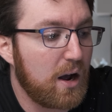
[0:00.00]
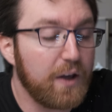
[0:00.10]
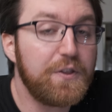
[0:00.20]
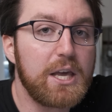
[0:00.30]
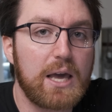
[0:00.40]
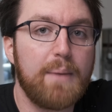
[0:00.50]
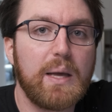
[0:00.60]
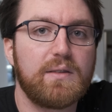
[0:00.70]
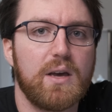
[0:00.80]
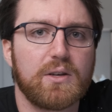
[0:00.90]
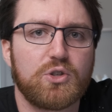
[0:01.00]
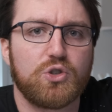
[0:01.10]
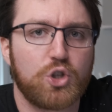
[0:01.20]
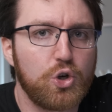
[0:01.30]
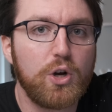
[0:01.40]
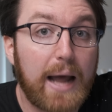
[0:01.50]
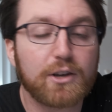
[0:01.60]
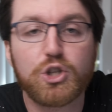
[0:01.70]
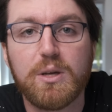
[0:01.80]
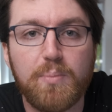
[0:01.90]
I think Matx should
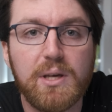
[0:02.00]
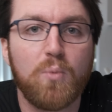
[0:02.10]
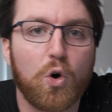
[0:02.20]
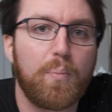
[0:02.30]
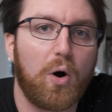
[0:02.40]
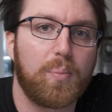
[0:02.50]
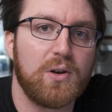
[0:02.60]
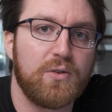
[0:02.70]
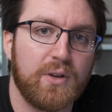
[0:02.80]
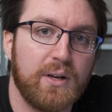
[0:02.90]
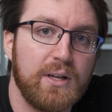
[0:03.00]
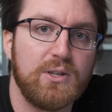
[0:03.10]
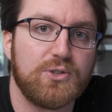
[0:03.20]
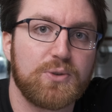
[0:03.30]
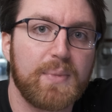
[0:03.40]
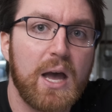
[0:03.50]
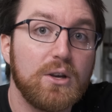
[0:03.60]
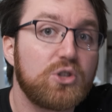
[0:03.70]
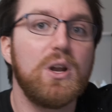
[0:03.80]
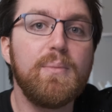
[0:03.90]
actually be more popular than it is.
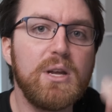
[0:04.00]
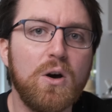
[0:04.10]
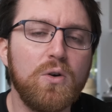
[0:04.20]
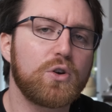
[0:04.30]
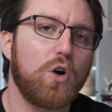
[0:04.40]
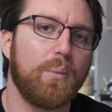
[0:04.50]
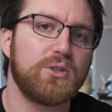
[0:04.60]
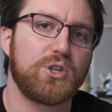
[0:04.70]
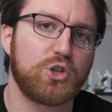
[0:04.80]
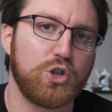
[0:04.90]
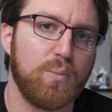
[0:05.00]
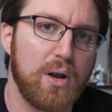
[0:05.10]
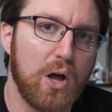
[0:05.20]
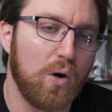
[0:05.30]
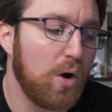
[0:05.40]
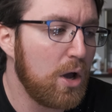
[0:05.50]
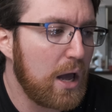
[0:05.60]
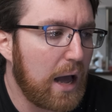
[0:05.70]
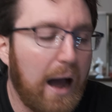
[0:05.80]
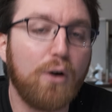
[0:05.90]
So let me know in the comment section below
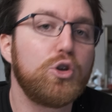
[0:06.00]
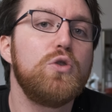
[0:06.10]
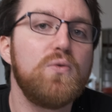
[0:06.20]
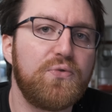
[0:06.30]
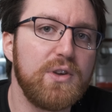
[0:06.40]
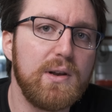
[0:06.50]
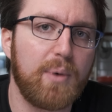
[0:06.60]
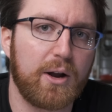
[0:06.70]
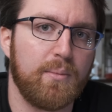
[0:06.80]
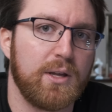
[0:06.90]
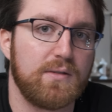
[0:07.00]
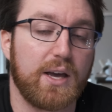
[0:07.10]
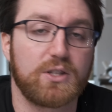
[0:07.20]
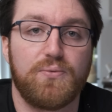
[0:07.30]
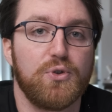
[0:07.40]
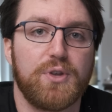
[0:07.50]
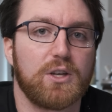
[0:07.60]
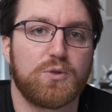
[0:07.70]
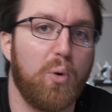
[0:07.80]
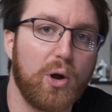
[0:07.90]
how you feel about Matx. If you think
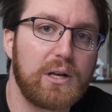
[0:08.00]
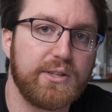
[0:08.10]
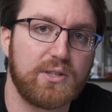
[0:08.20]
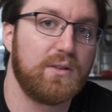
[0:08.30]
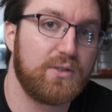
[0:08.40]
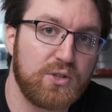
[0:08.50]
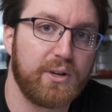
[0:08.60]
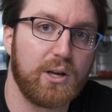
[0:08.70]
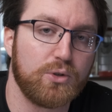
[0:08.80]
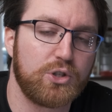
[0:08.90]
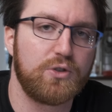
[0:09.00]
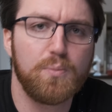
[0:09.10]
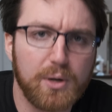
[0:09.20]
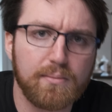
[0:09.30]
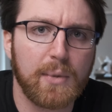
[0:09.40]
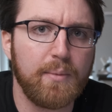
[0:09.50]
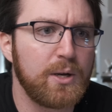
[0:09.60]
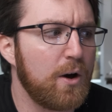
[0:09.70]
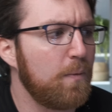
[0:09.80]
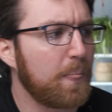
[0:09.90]
it's pointless and that this video is stupid, let me
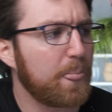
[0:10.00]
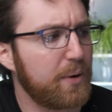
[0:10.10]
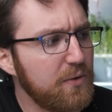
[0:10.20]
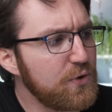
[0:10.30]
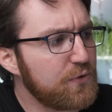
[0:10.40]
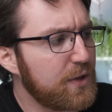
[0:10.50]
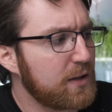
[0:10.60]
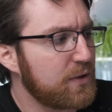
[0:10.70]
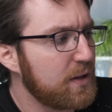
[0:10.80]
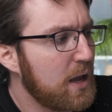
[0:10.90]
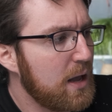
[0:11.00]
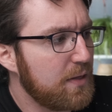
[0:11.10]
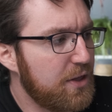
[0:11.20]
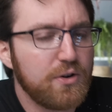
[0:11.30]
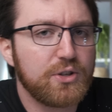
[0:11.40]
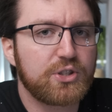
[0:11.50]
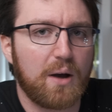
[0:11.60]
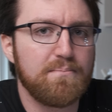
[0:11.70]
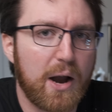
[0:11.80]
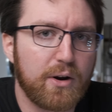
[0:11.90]
know. But if you think that there is
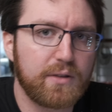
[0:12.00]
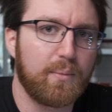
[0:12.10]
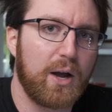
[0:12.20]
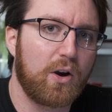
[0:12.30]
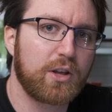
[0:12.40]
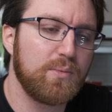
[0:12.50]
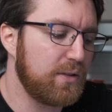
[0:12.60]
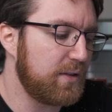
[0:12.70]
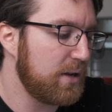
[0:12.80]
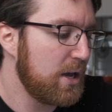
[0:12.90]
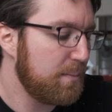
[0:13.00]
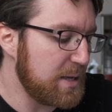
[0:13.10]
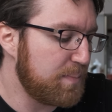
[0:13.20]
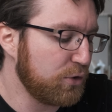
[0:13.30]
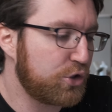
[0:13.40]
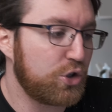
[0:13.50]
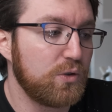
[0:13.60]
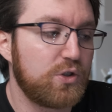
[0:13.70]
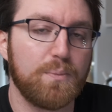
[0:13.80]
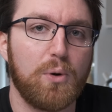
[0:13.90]
some merit to my argument that people
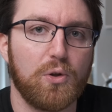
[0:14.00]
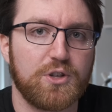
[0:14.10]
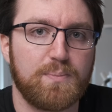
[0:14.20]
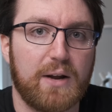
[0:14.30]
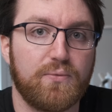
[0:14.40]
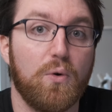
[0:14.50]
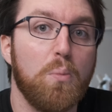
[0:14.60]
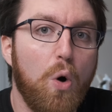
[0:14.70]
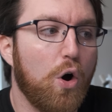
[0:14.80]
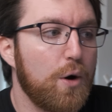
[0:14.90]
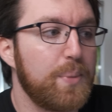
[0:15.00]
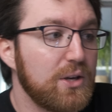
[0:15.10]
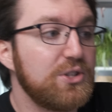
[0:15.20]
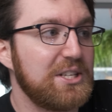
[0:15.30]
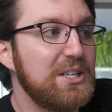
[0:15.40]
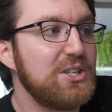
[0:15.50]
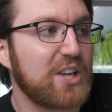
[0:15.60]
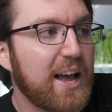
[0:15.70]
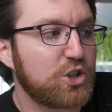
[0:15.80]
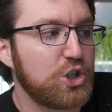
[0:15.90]
should support this platform more because it is
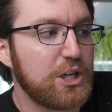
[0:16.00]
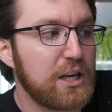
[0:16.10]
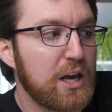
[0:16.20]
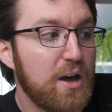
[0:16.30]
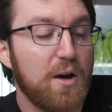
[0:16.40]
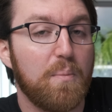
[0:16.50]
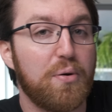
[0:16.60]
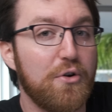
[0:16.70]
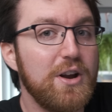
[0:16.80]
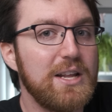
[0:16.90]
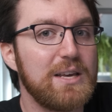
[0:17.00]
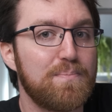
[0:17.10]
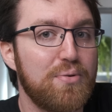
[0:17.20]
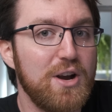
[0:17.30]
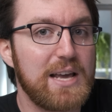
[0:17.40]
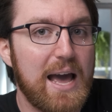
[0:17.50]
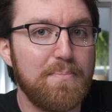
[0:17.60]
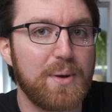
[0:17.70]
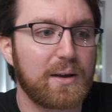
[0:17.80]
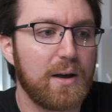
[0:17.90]
actually pretty
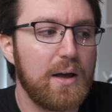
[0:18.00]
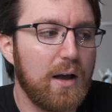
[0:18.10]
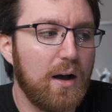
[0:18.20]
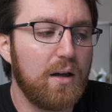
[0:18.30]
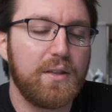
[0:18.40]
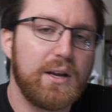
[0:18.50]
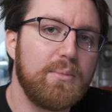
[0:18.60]
epic, then let